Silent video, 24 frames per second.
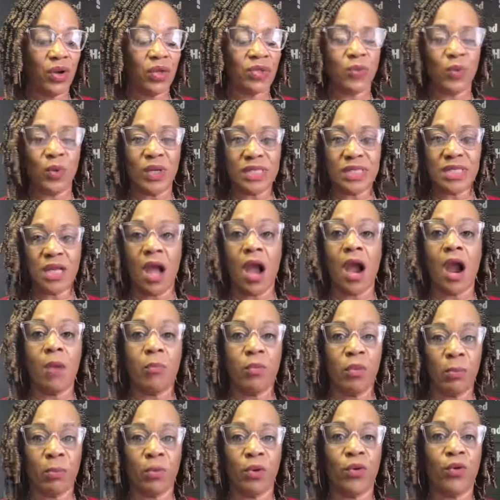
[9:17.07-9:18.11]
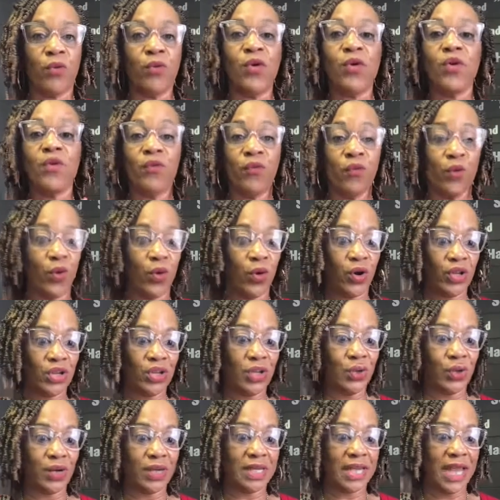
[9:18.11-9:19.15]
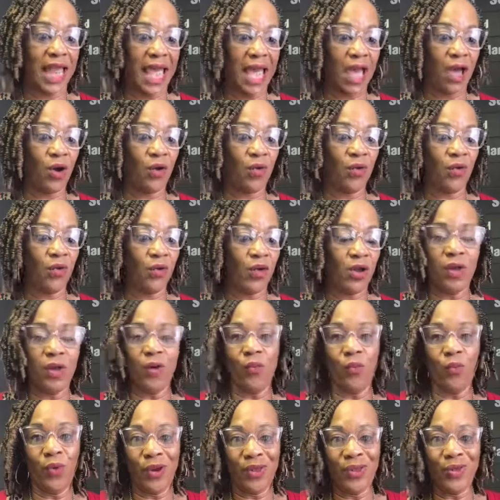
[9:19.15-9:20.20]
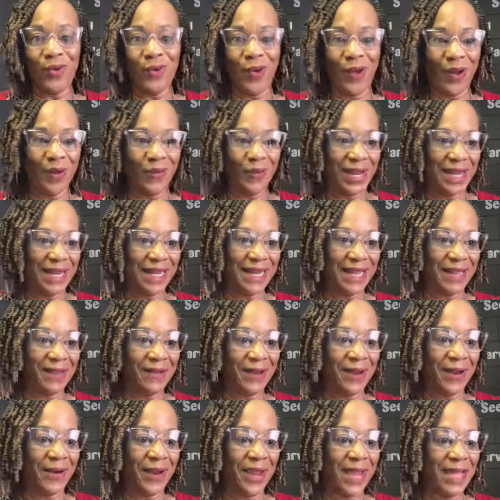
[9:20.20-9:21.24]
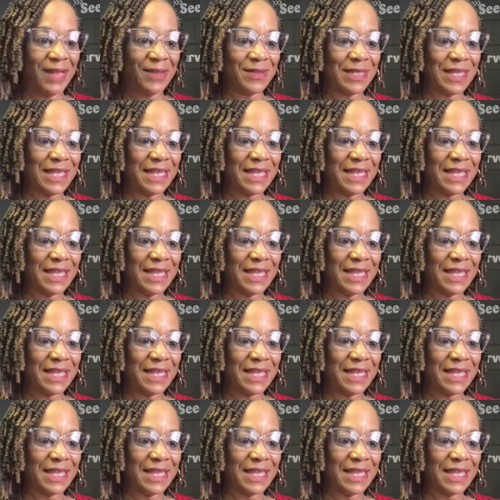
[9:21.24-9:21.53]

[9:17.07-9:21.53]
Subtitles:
what's comparable for your now, where you are right now. All right.